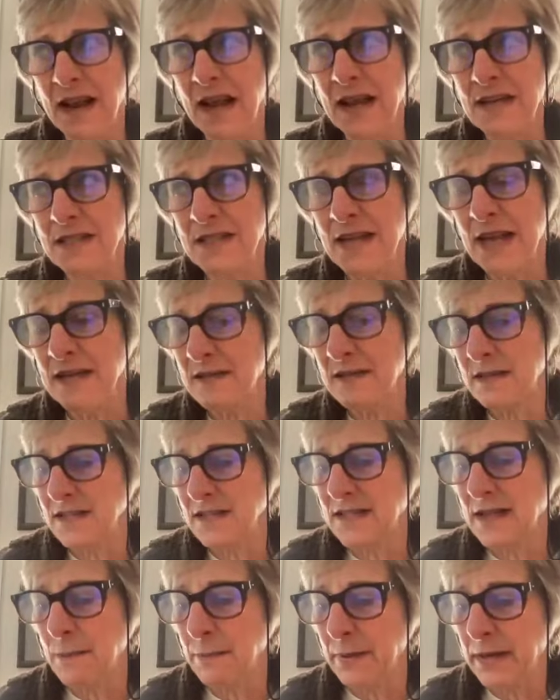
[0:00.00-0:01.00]
And I said
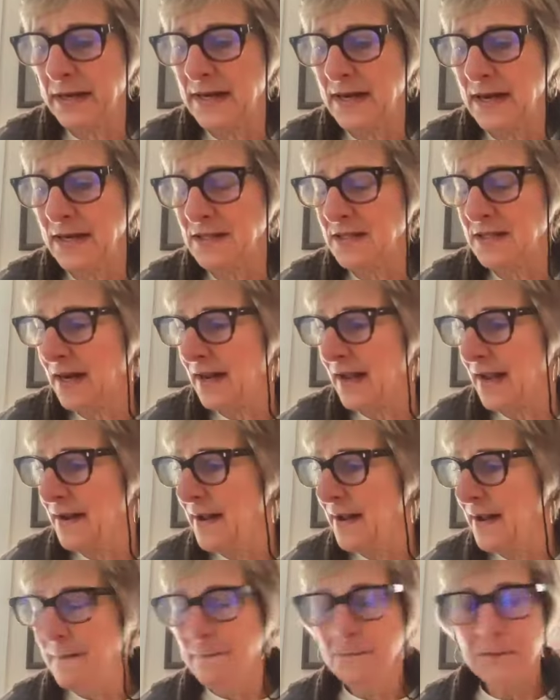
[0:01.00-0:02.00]
to somebody
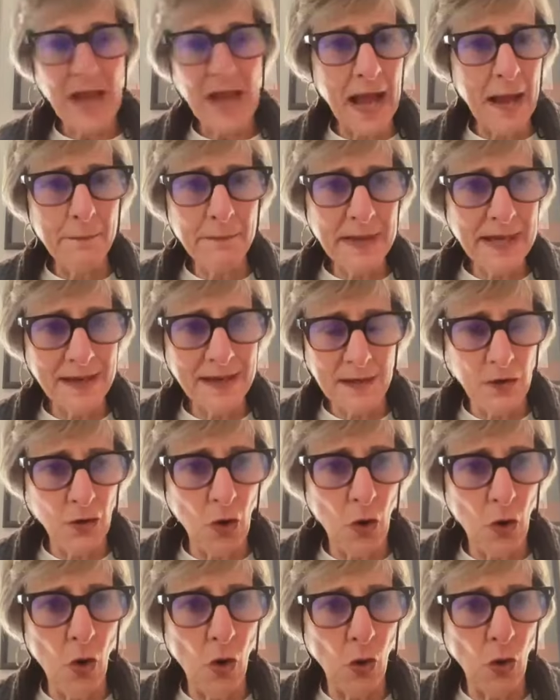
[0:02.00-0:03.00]
yesterday, I'm
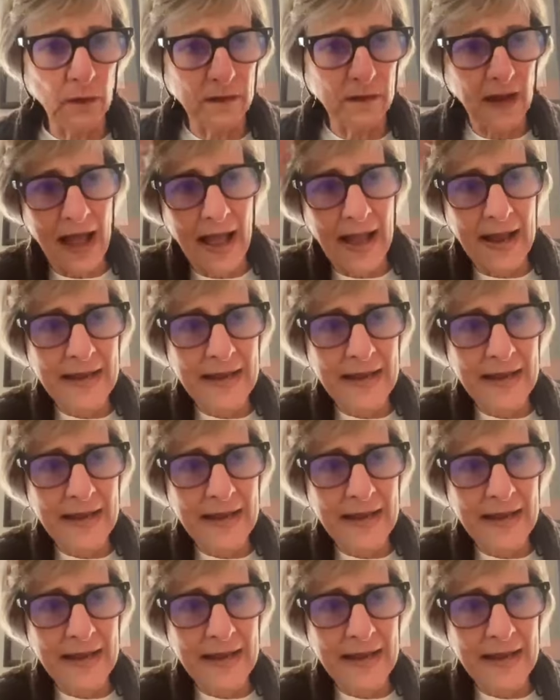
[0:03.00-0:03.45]
getting old.